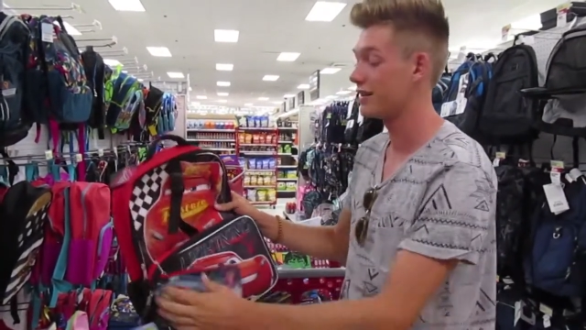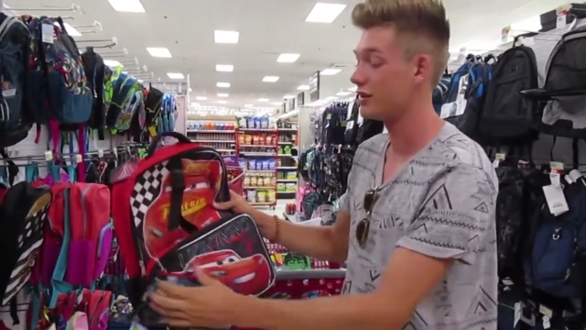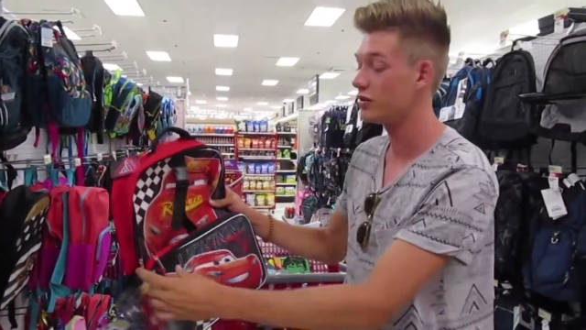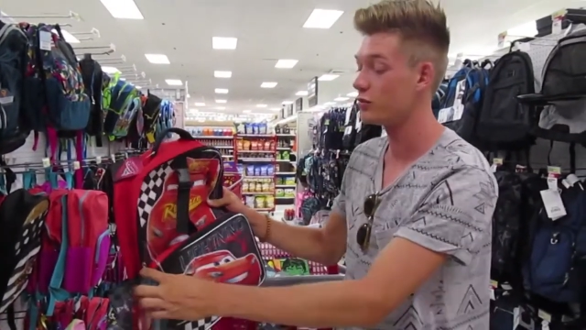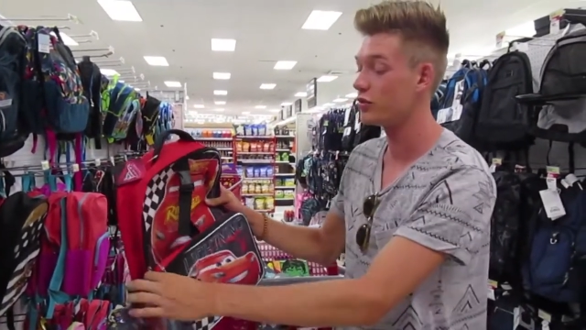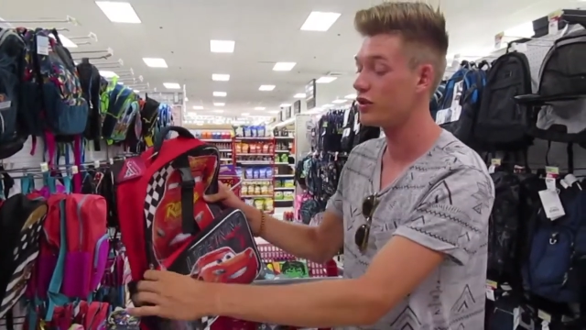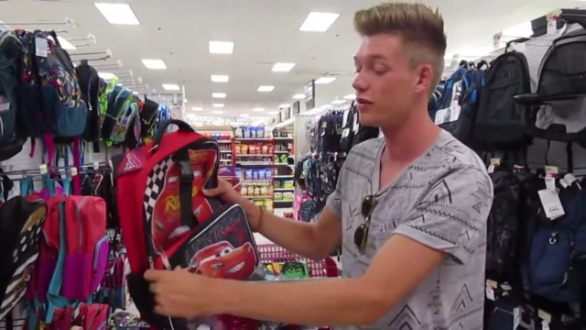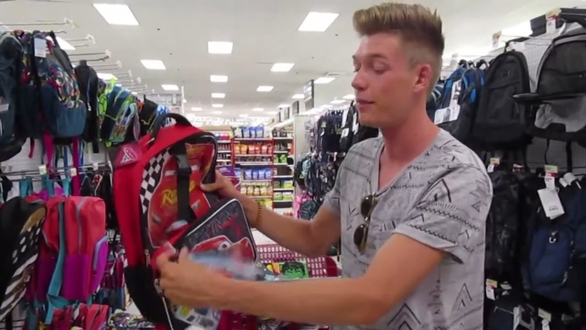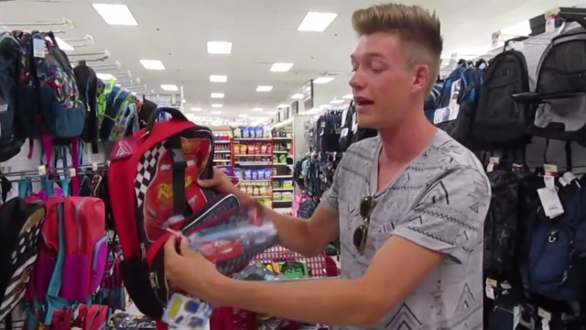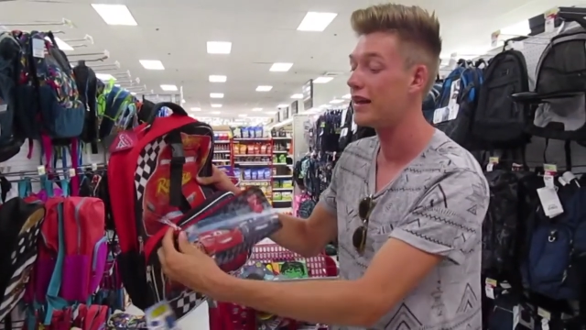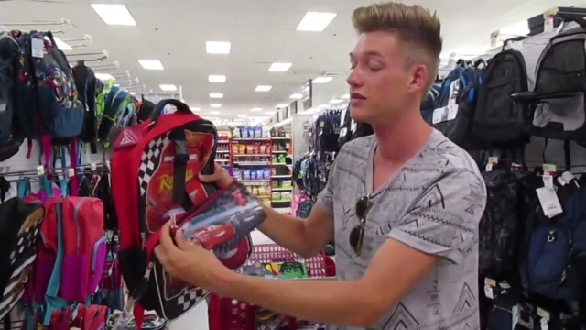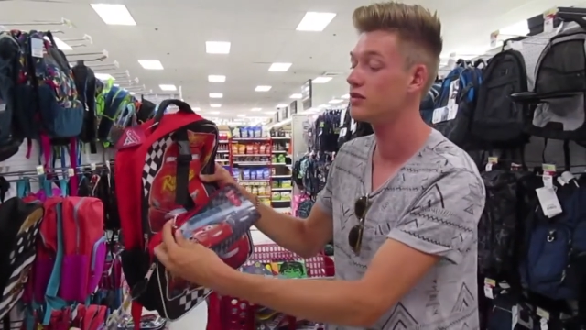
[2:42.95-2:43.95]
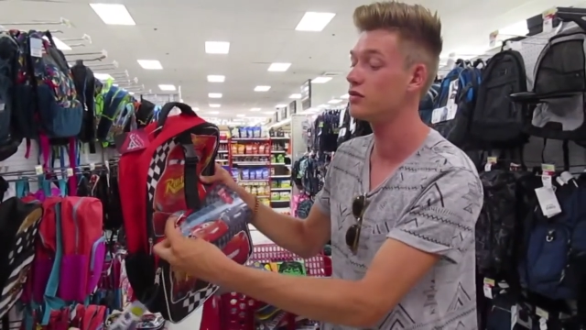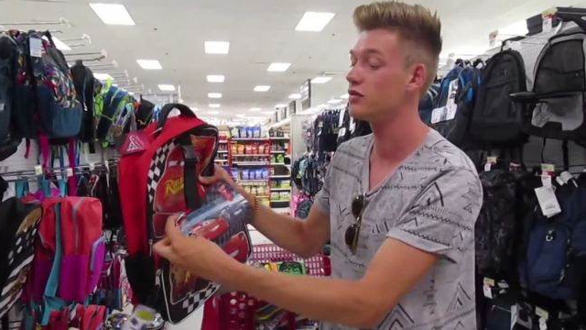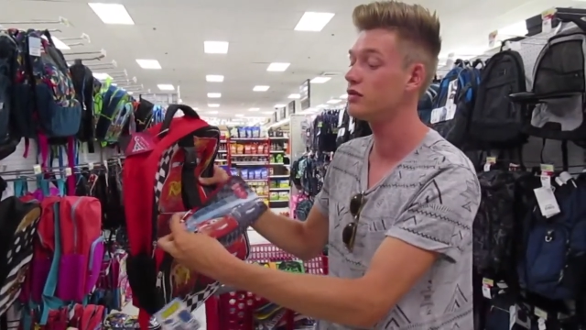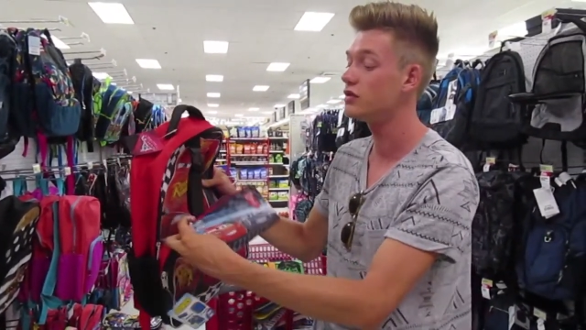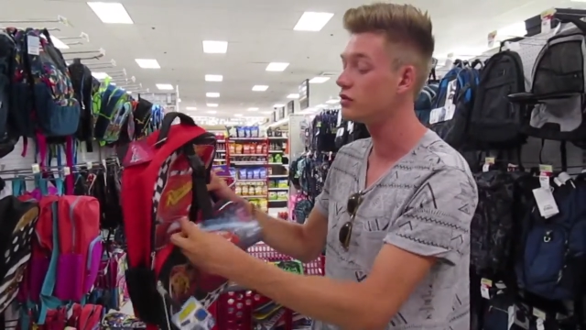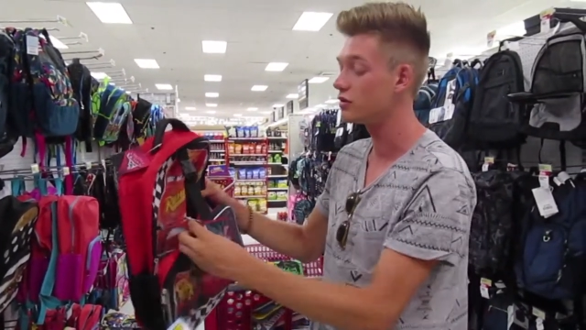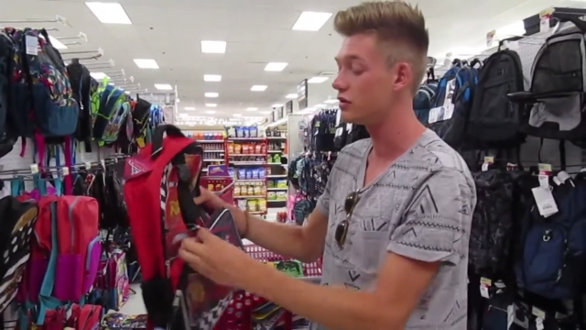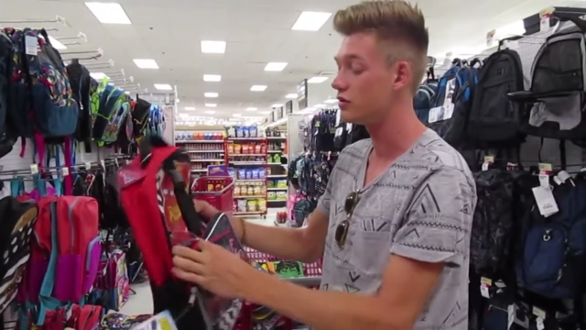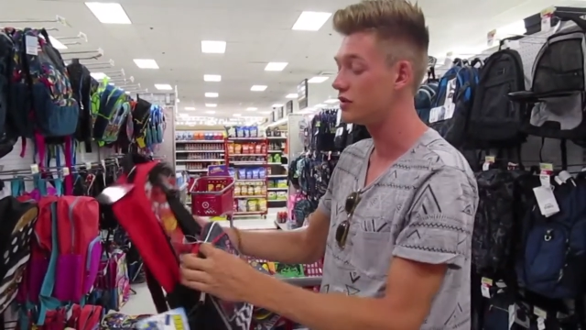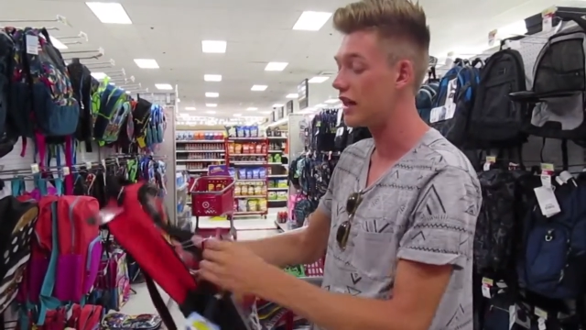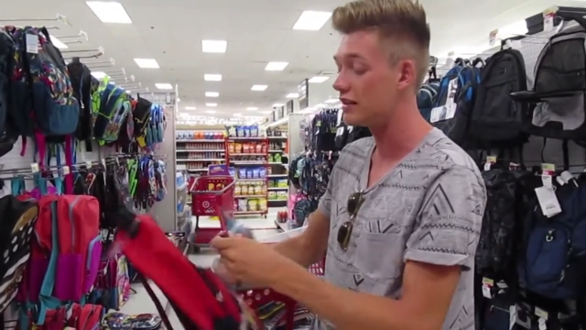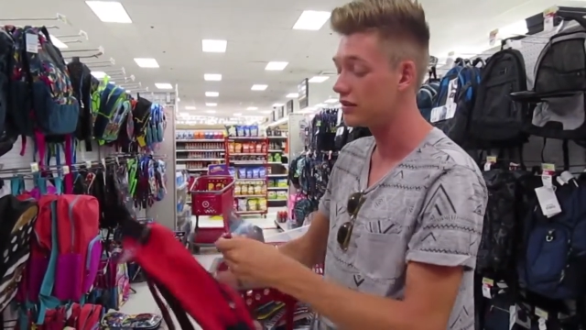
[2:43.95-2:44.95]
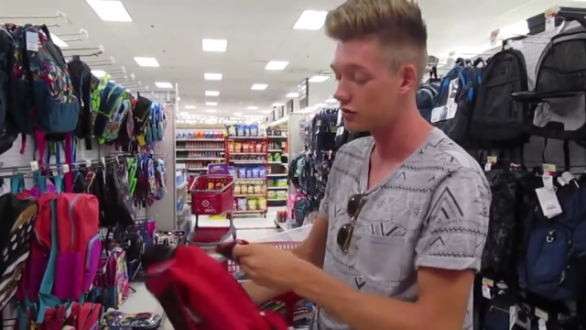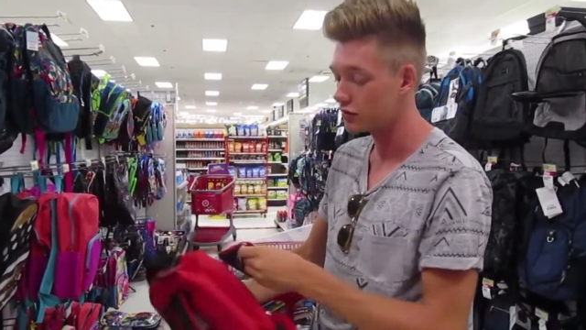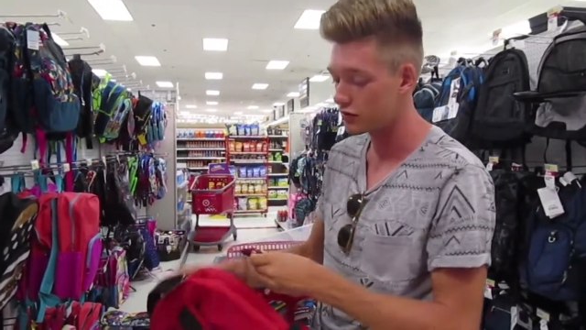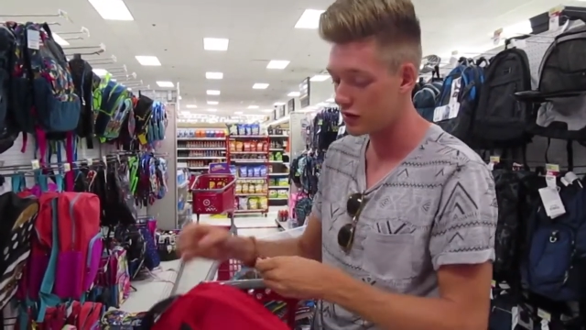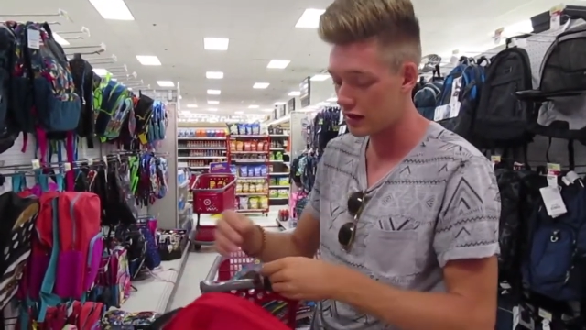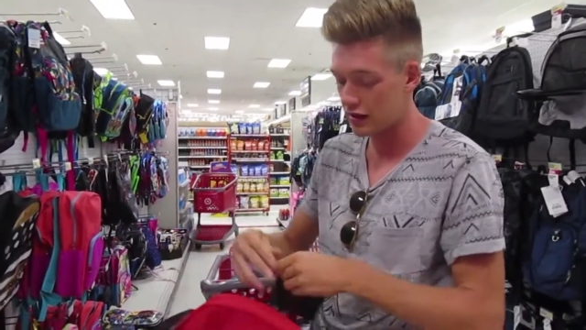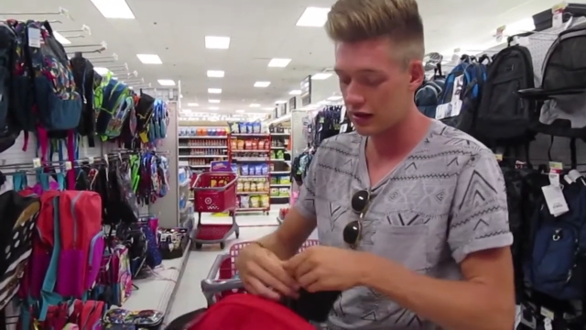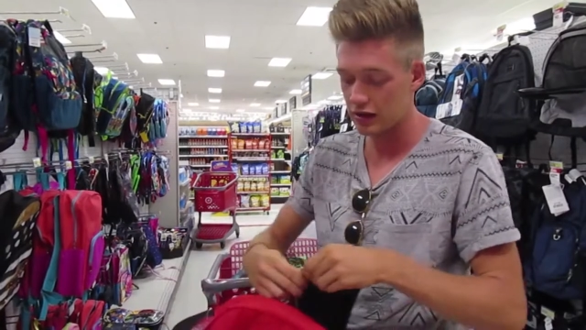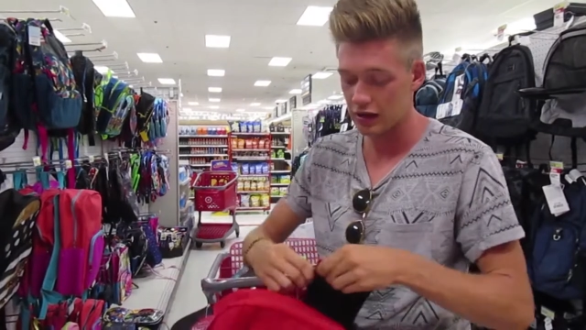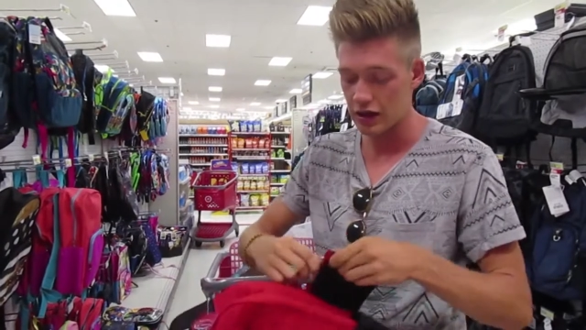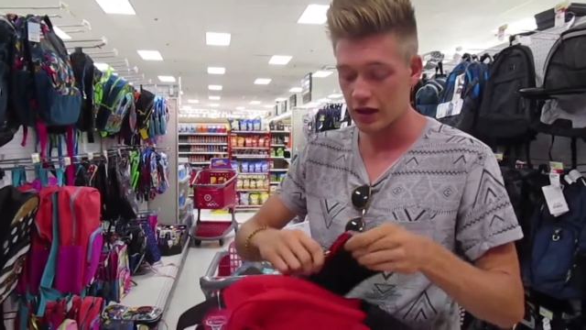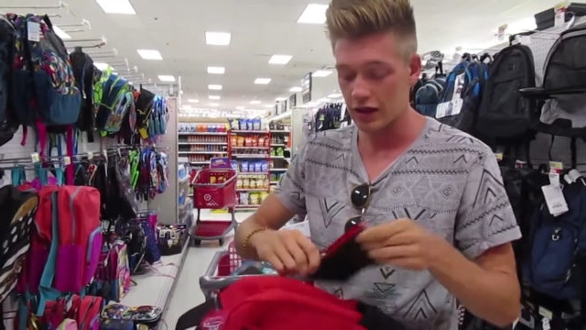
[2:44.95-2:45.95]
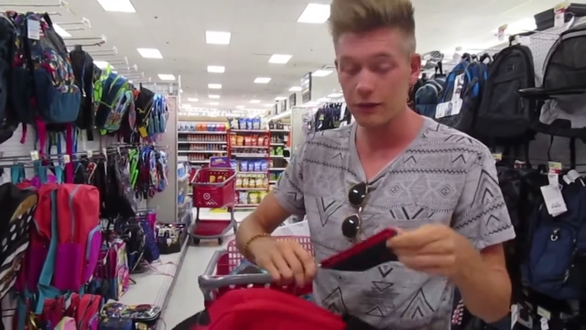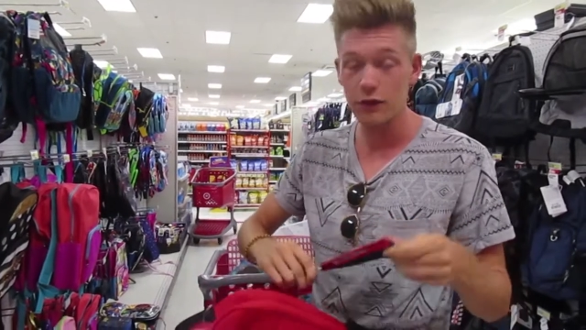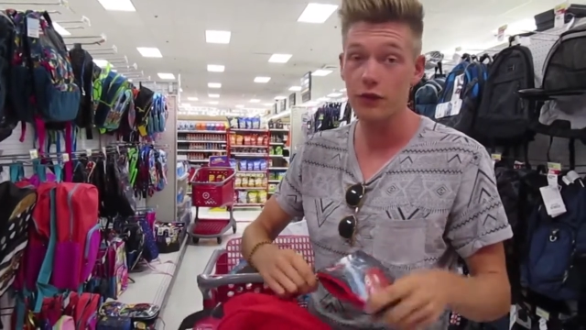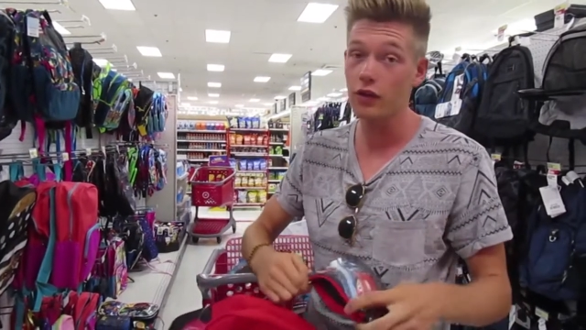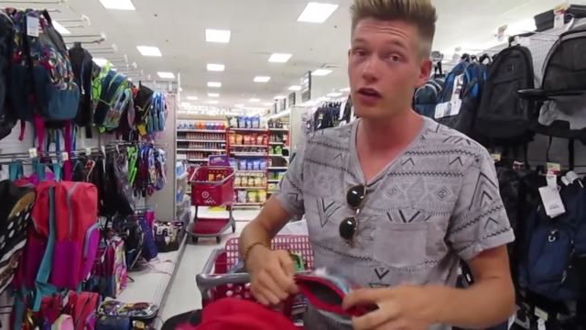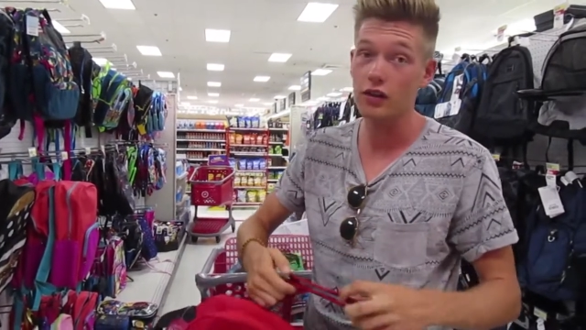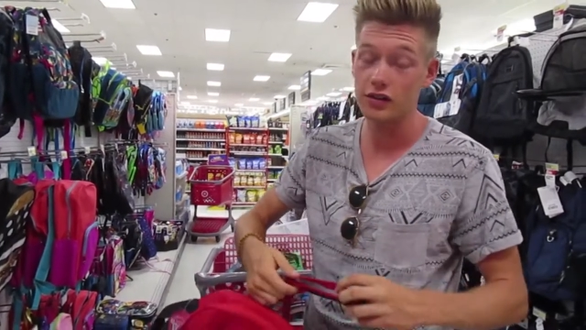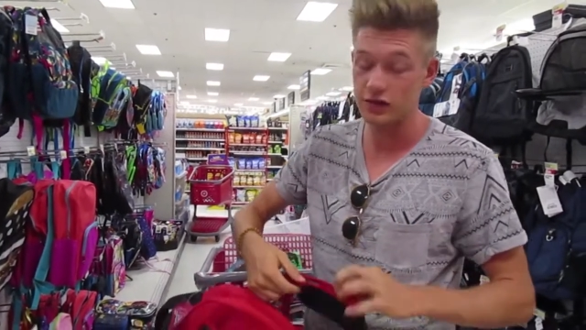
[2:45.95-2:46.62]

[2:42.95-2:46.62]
You can put your pencils, your utensils in here. If you forgot a